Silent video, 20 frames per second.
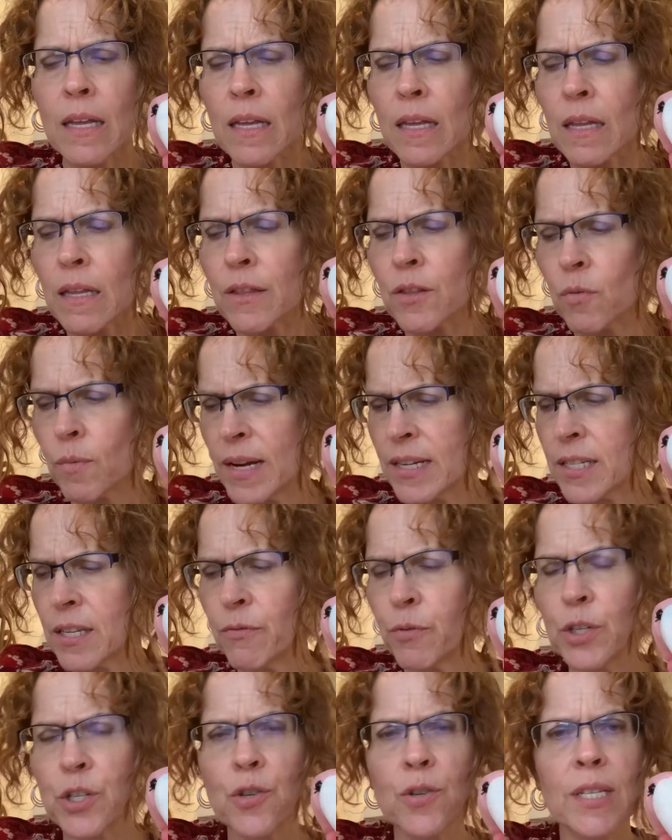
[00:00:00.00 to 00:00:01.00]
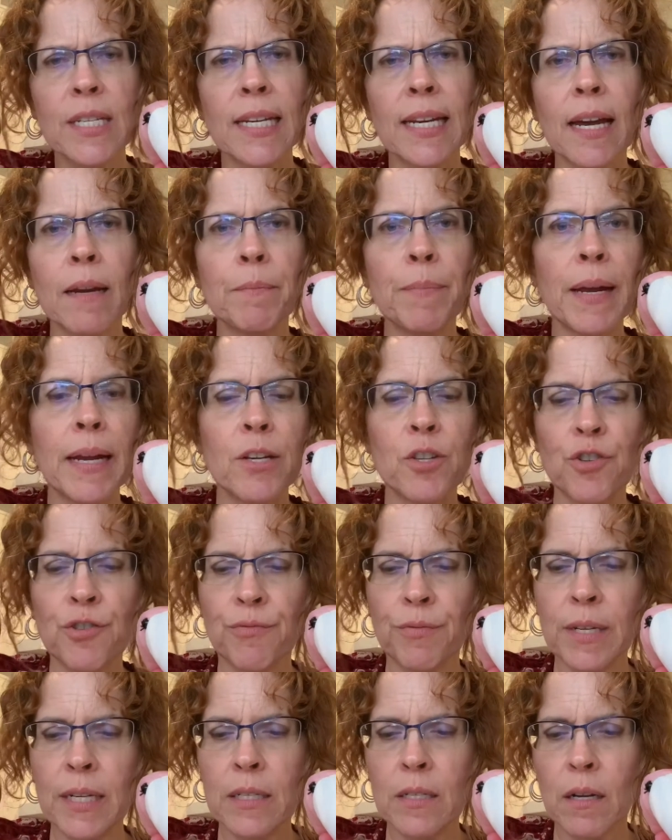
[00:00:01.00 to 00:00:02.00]
The rest of what you see on page
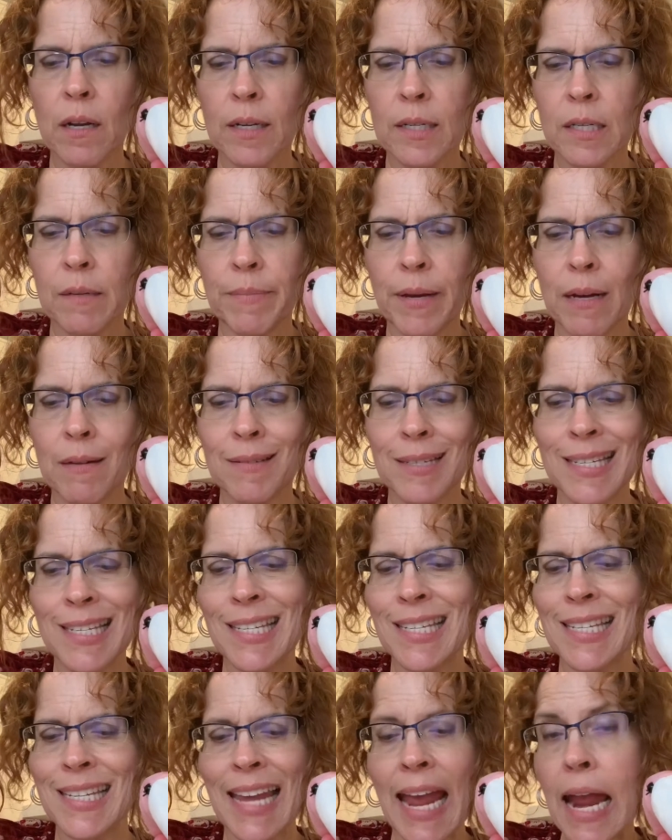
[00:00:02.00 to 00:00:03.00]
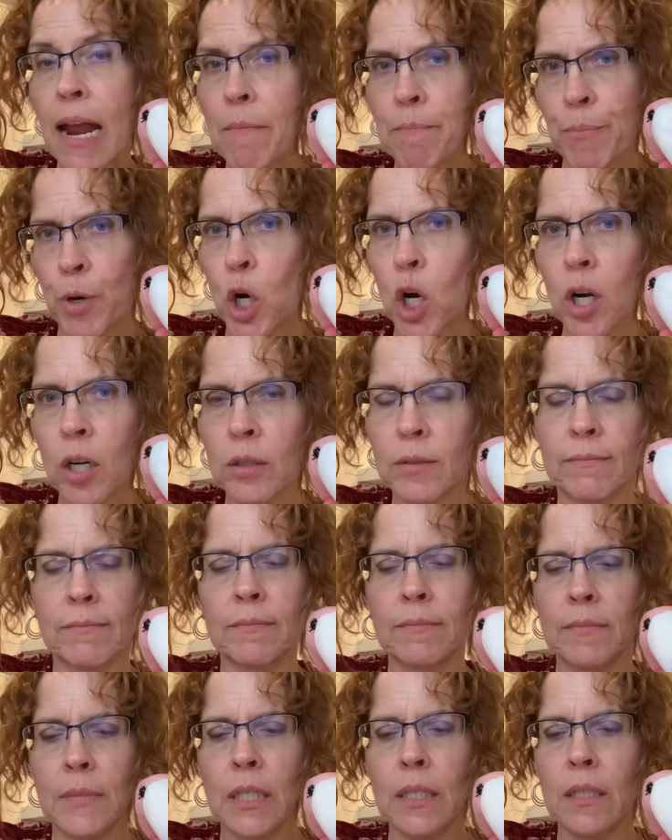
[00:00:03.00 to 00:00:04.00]
3 talks about Scamper,
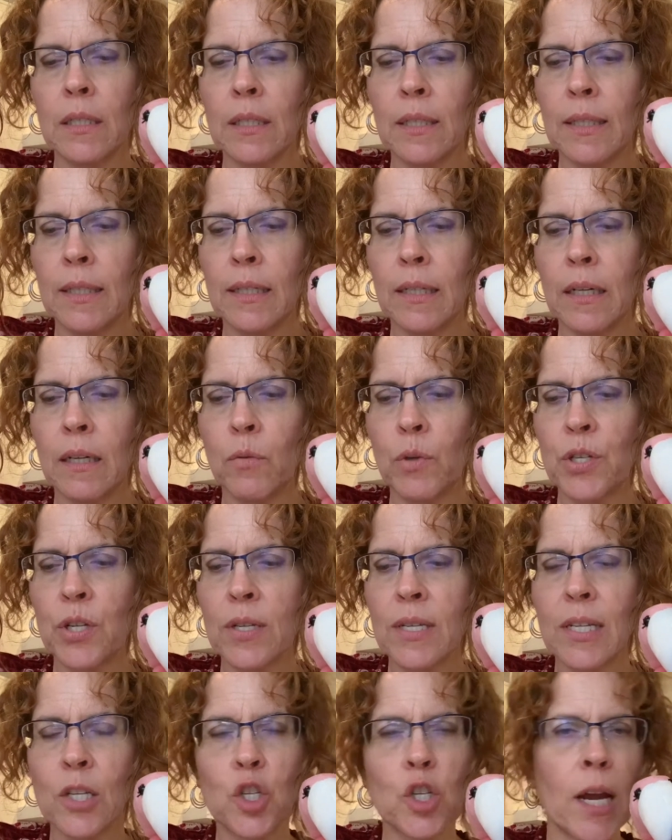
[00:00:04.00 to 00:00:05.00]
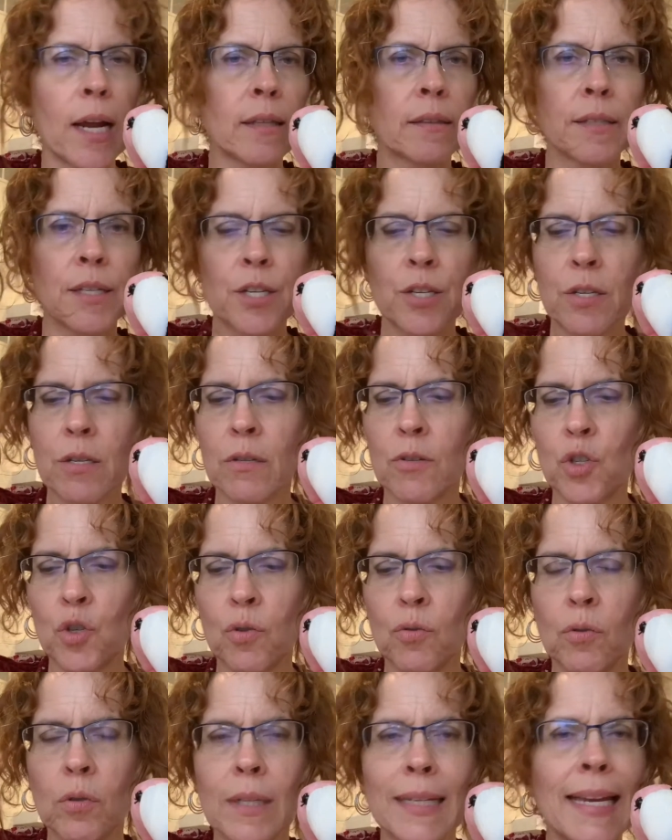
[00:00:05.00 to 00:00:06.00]
which is a checklist
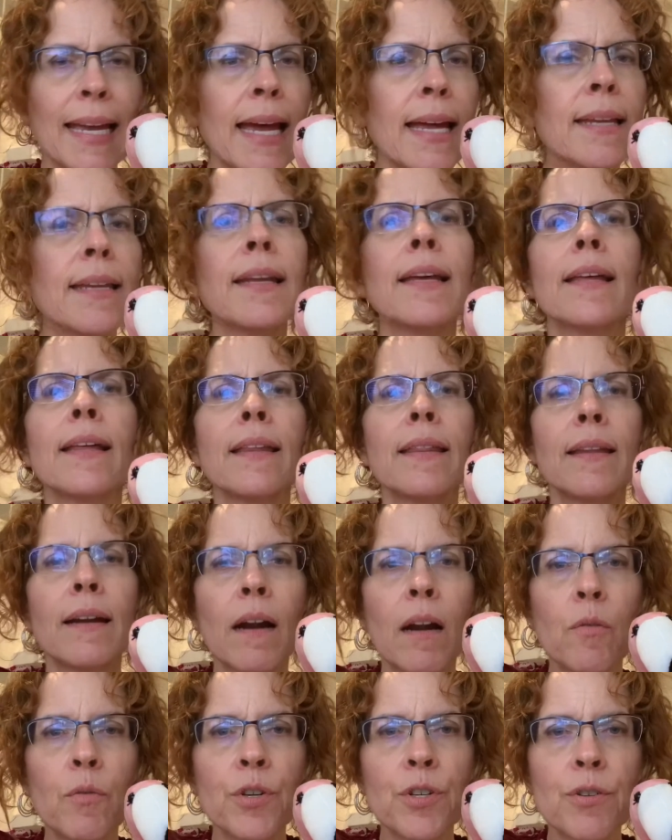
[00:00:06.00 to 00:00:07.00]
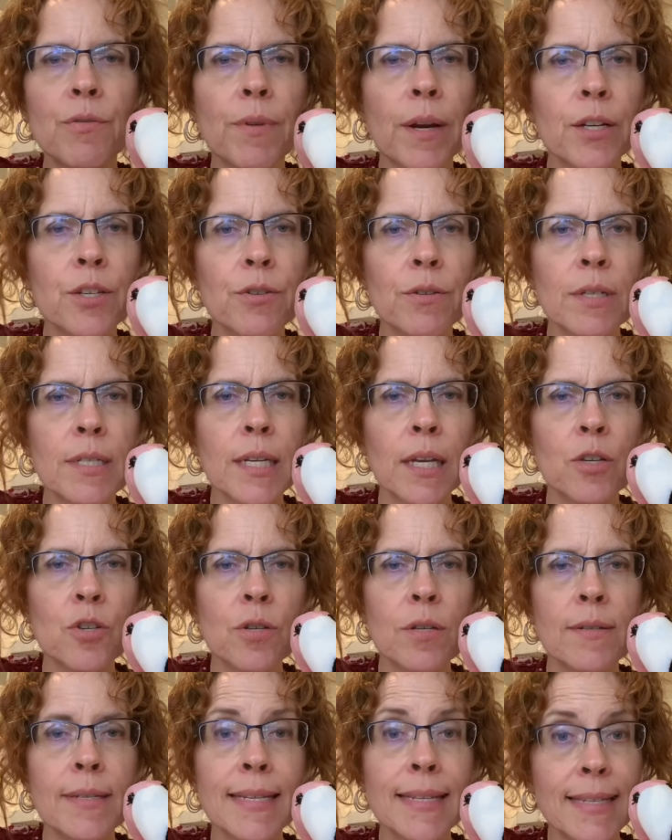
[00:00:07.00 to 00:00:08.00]
tool. Again, there I would direct your
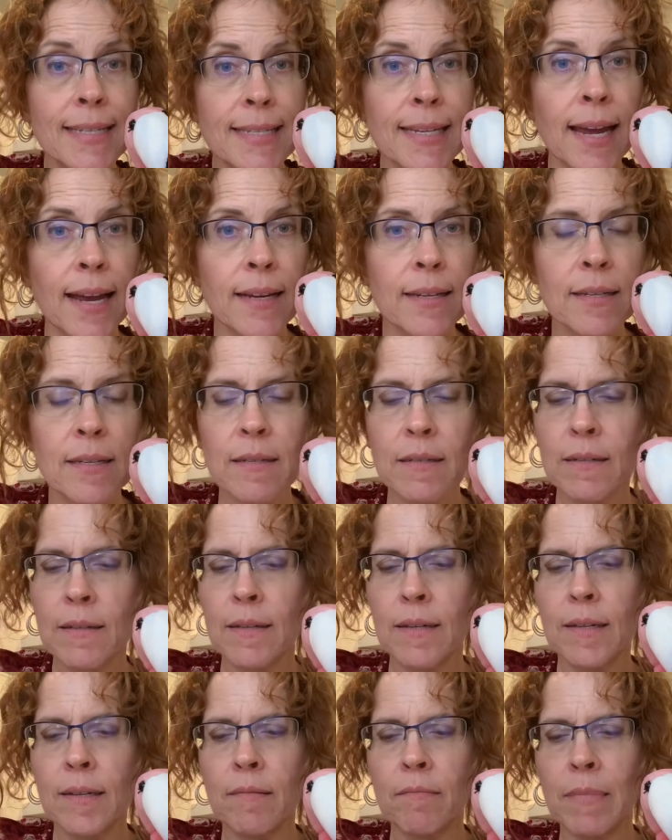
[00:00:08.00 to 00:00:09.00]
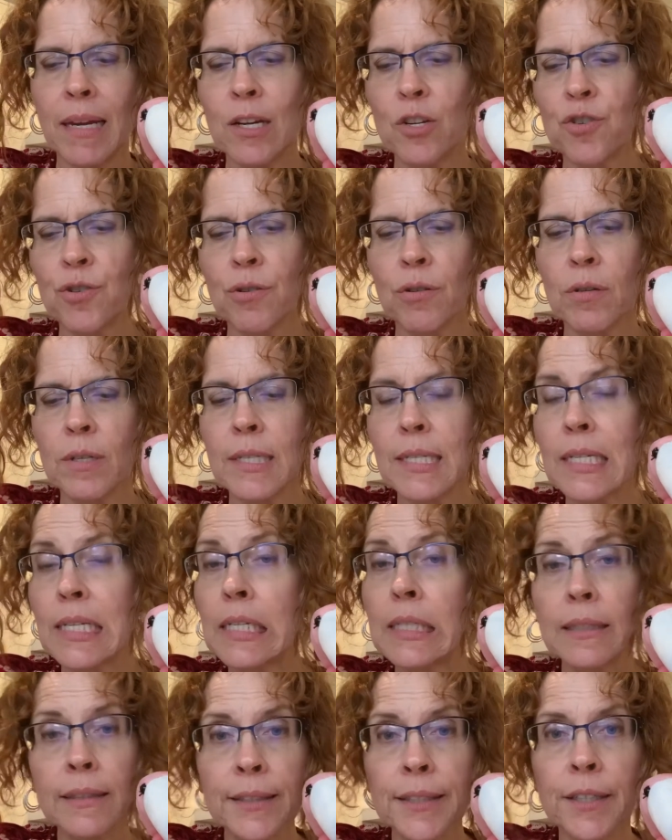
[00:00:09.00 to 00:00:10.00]
attention to the text. Make sure it's
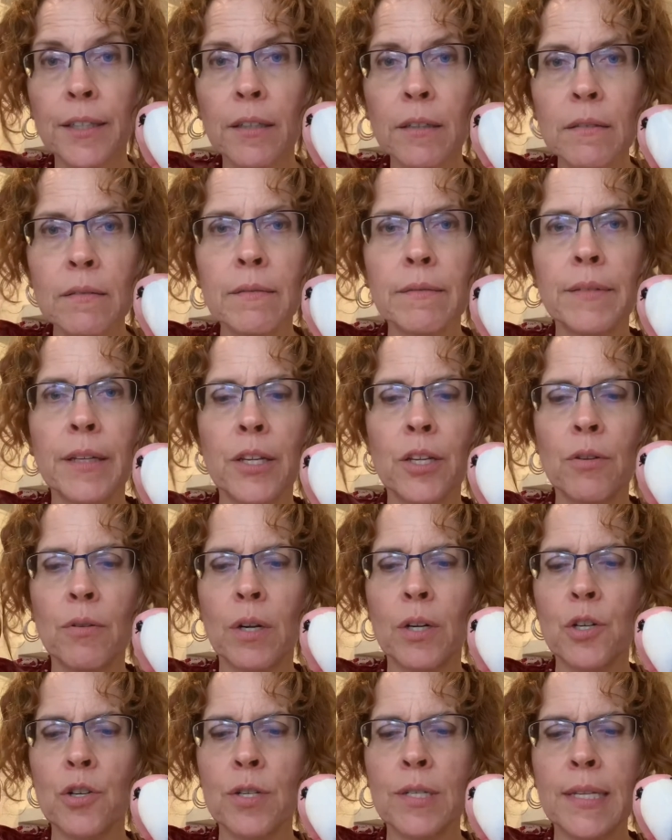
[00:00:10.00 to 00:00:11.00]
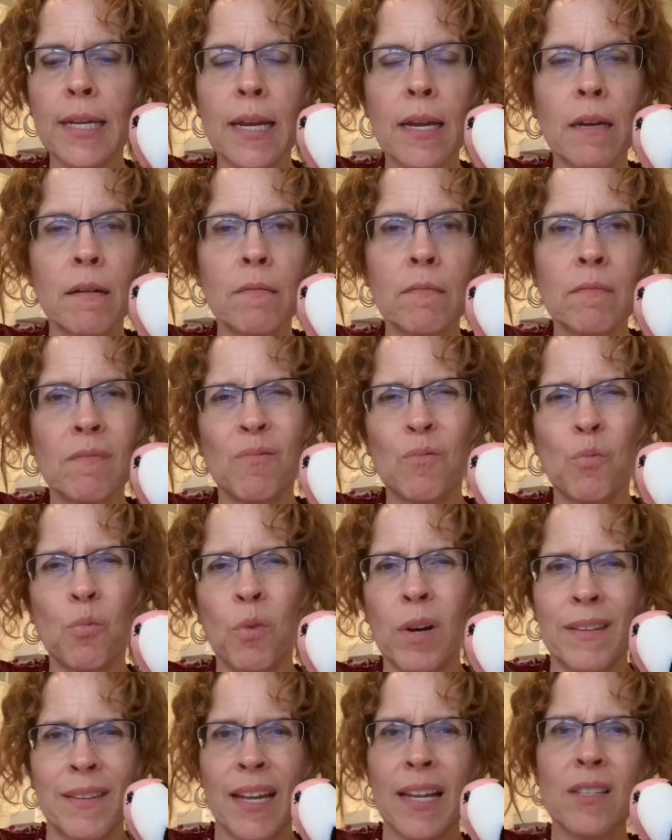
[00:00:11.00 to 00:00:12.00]
clear that you understand
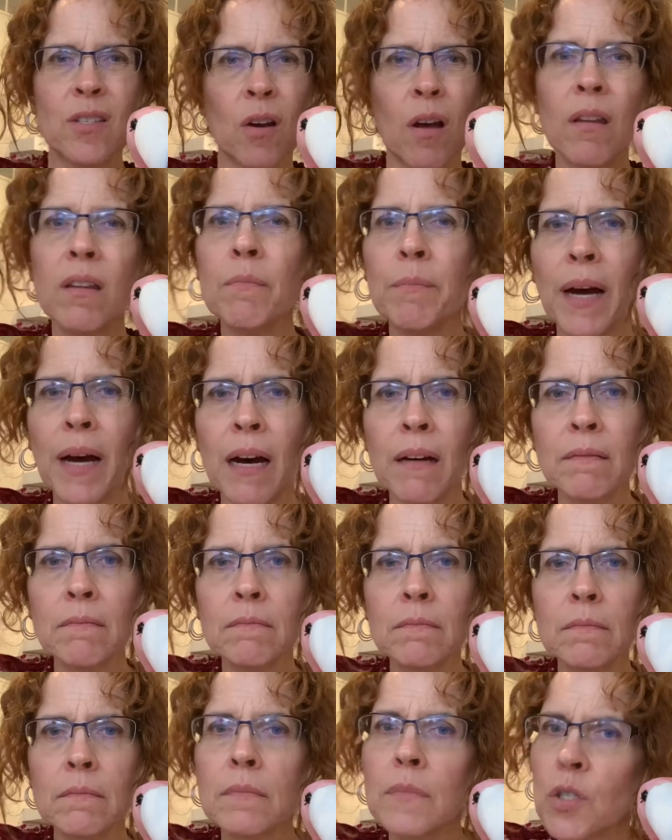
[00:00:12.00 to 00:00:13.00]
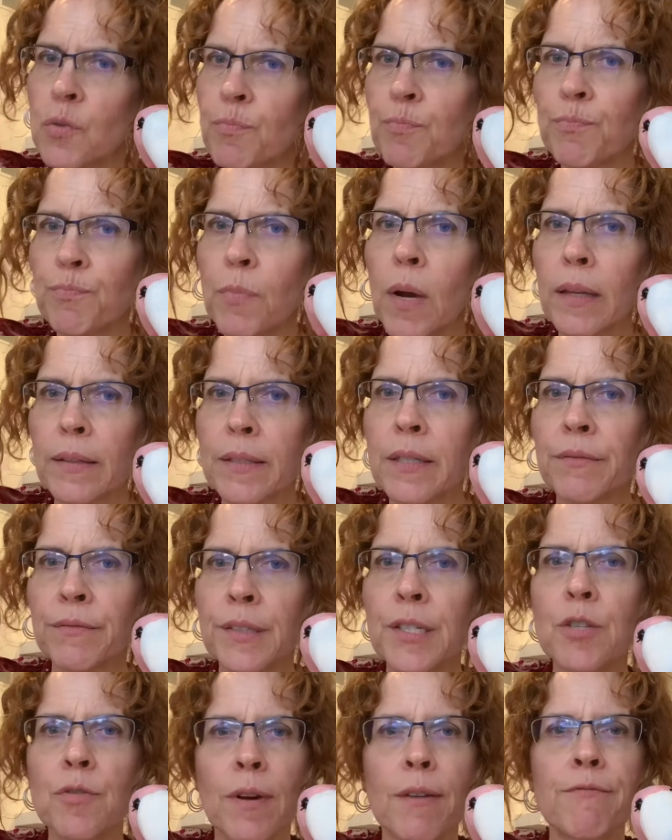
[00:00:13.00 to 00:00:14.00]
what that's all about. It's relatively
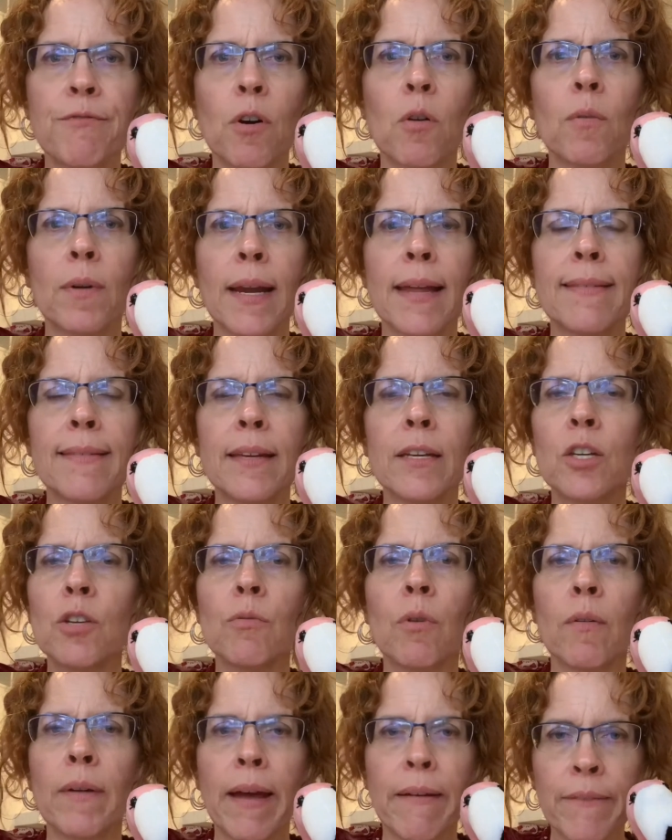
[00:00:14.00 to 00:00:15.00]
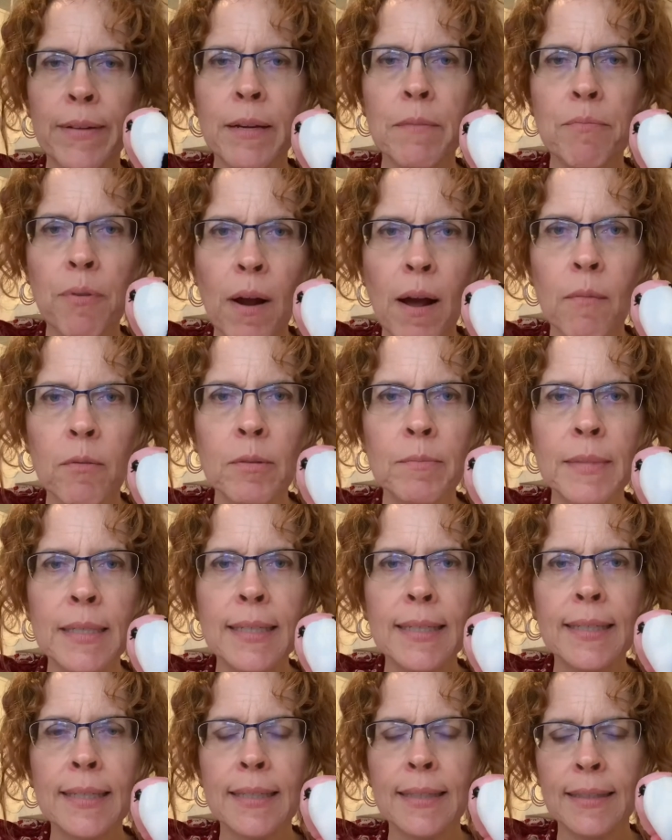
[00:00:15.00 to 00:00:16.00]
straightforward. I think you won't have any problem
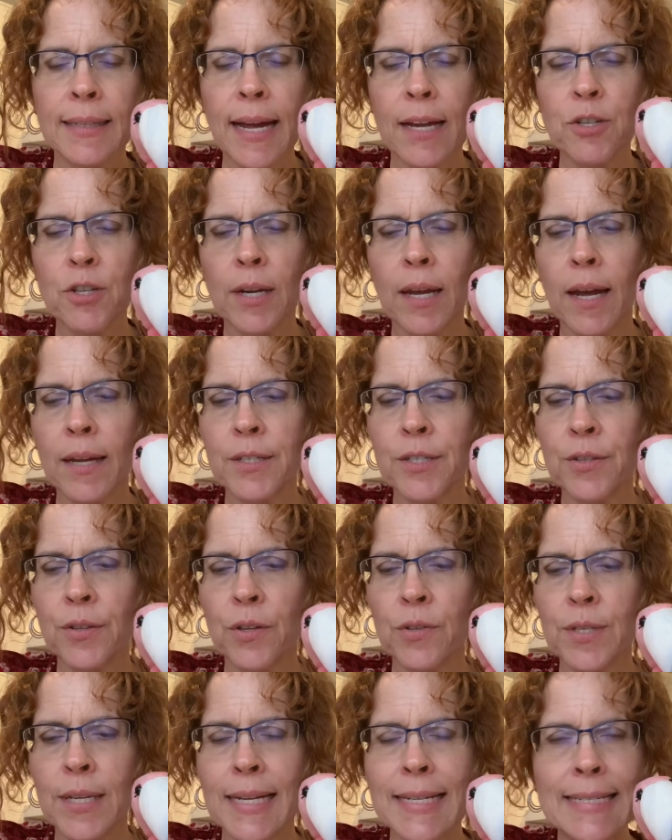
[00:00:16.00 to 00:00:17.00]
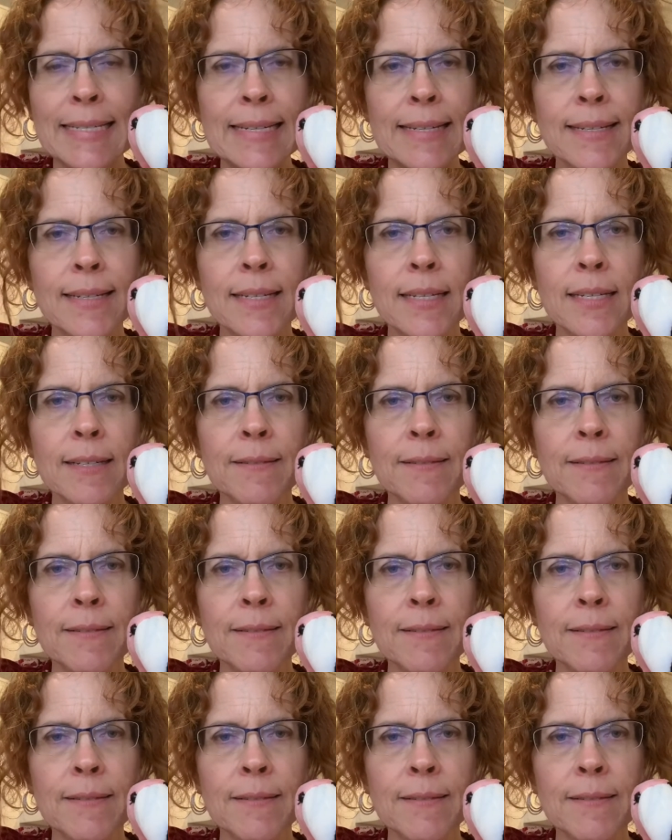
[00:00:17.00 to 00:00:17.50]
latching on to those ideas.